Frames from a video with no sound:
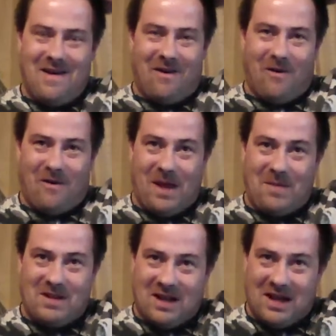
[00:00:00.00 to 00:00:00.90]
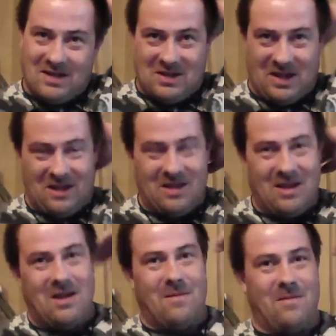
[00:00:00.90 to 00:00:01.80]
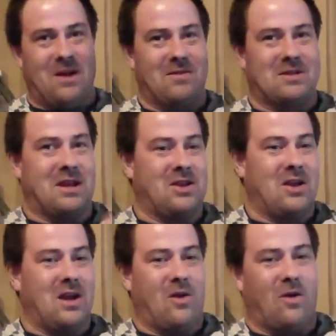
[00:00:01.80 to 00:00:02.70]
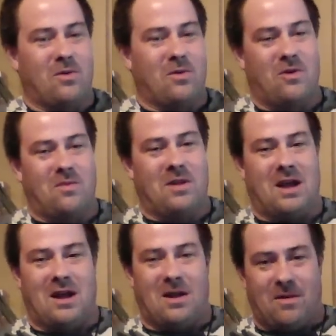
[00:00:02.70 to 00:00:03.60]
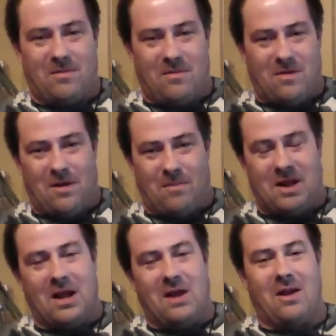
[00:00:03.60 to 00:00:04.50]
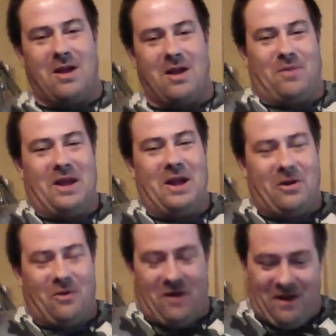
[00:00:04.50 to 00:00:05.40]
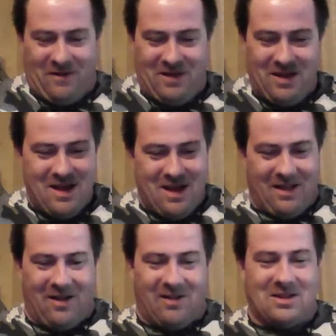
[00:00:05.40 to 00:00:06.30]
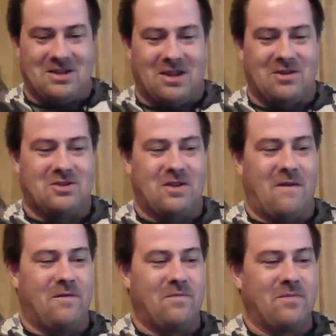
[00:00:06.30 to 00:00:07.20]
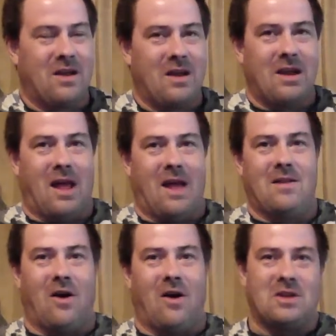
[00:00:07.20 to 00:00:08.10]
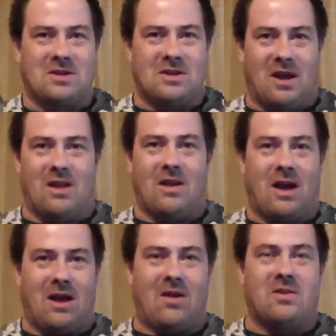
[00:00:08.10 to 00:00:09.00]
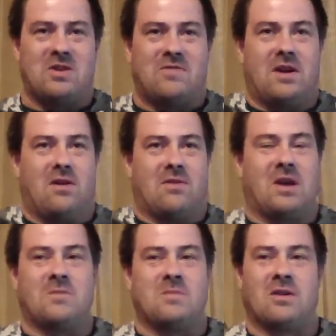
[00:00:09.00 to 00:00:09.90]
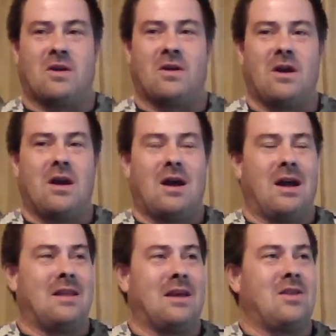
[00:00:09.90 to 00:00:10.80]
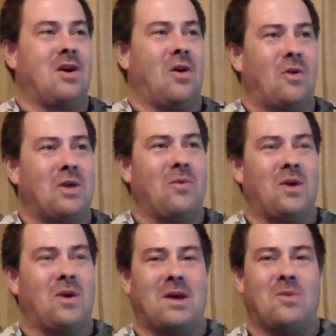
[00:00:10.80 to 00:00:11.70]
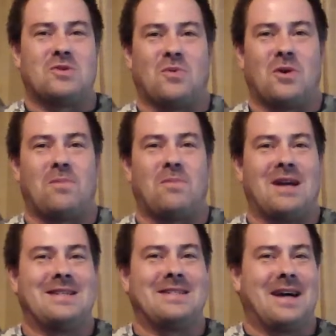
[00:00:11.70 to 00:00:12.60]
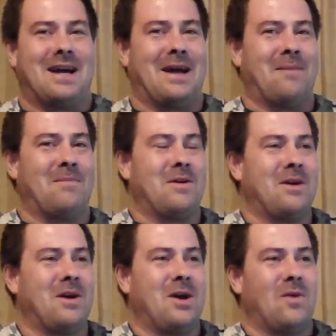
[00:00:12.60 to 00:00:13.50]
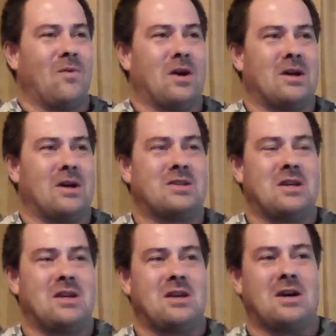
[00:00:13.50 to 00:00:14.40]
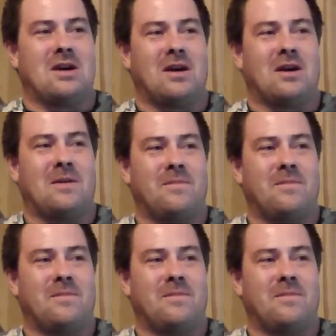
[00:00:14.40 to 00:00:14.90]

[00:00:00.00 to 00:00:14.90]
or maybe 19. But it was like a whole room, and they had a playground and all this other stuff, and it had all these video games in there. And I think the only one that was worth my time was the